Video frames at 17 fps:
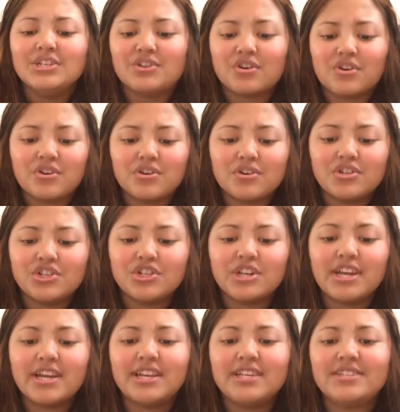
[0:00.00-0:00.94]
darker
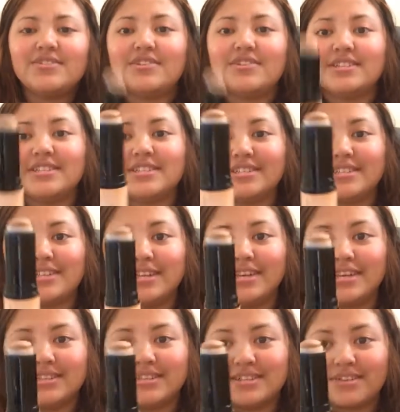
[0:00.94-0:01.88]
shade. As you can
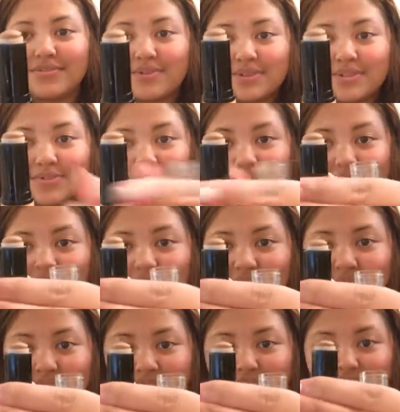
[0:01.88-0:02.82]
see the difference with
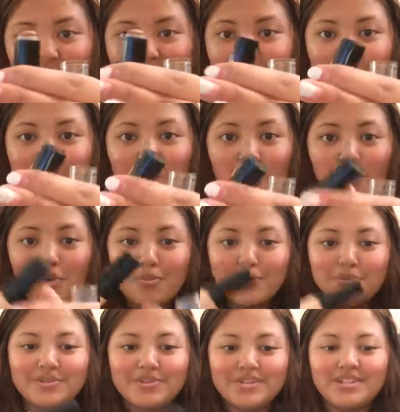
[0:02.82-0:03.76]
that. So this one's
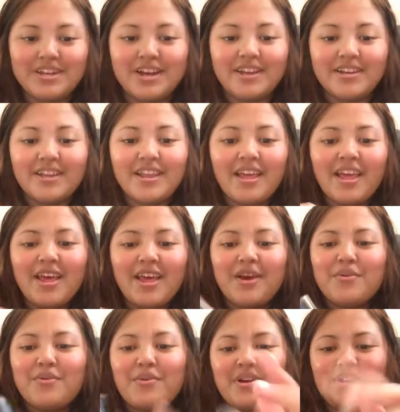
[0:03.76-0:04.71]
almost done,
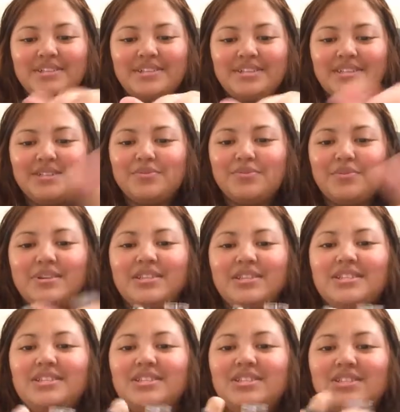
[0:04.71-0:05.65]
whereas this one
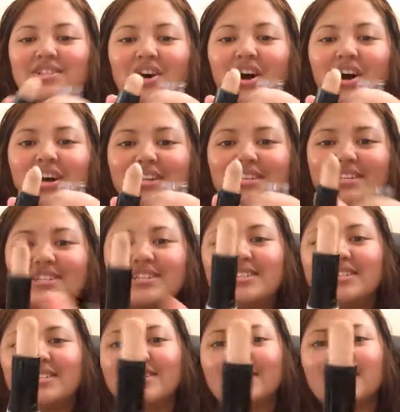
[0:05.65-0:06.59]
is not,
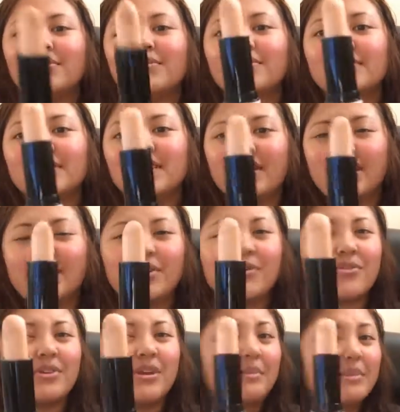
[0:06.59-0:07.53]
because I don't really like
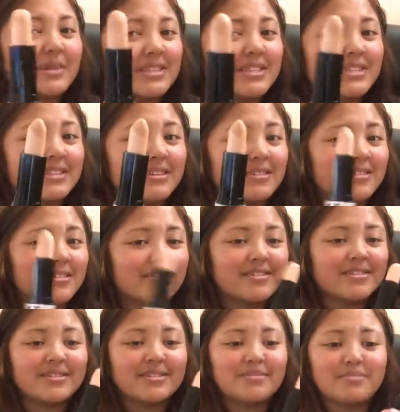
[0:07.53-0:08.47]
cream
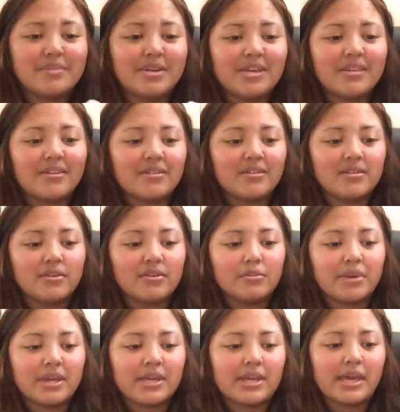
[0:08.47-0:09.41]
concealers. To me, they're a little
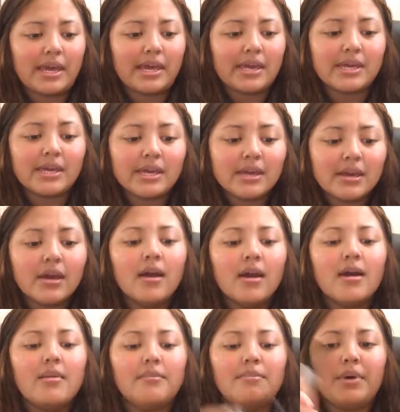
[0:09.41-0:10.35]
bit cakey.
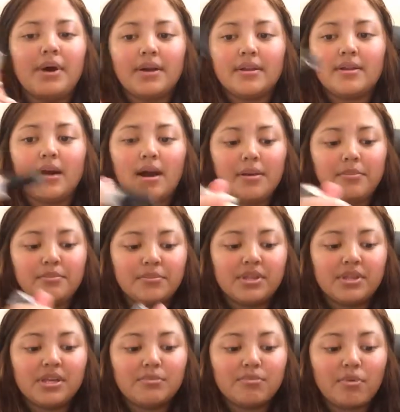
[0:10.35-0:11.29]
But
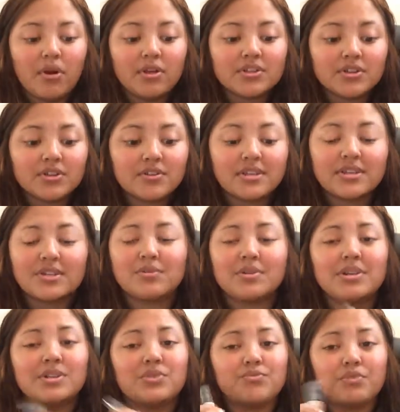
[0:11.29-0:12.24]
the bronzer in this
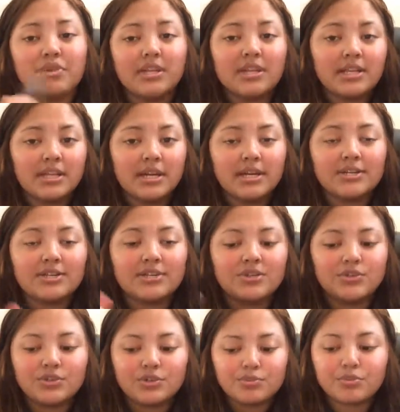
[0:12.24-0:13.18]
one is really nice,
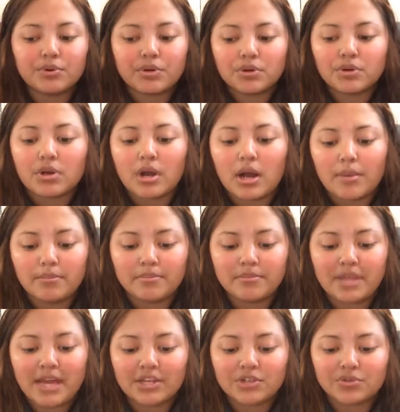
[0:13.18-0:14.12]
super
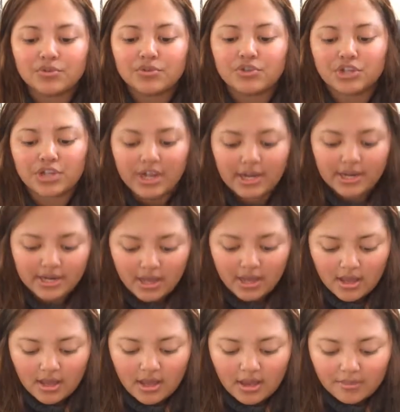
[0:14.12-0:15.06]
natural shade.
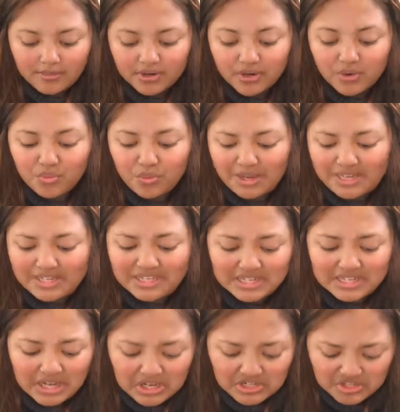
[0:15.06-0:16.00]
I'm gonna
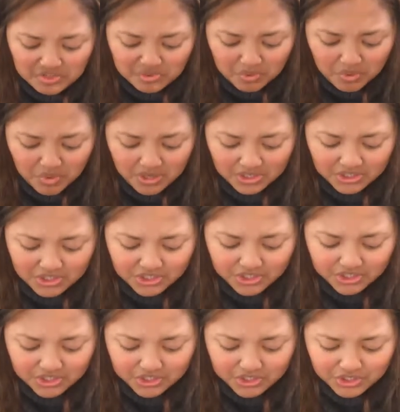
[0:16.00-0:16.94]
waste a swatch
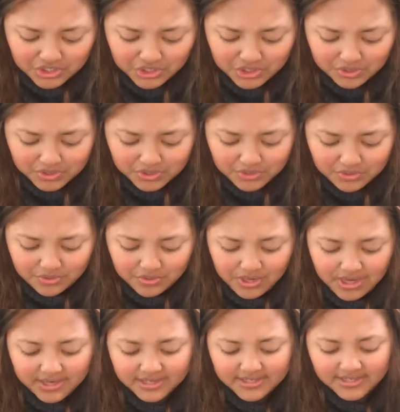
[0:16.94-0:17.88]
just to show it to you
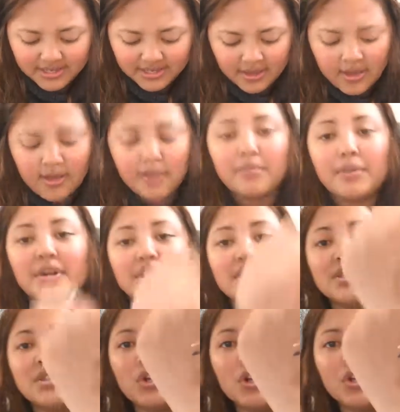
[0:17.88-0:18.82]
guys, but
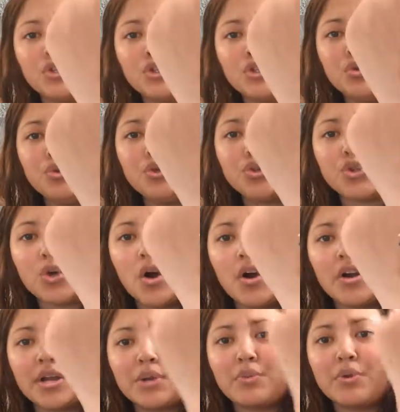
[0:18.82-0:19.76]
it's not too
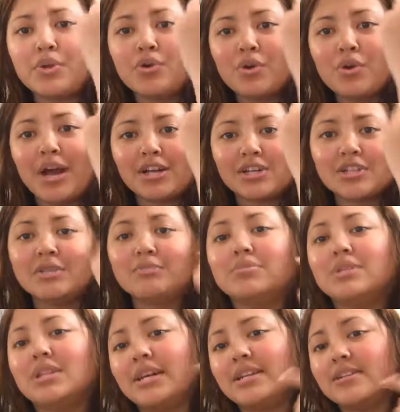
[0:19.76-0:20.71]
strong, and when you actually
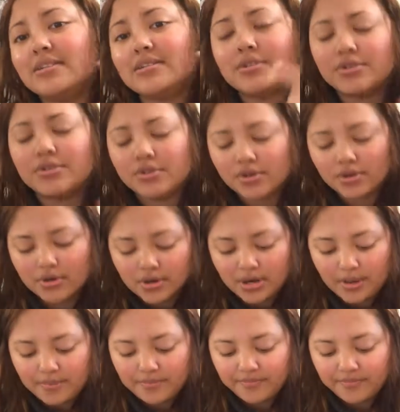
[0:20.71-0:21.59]
blend it to your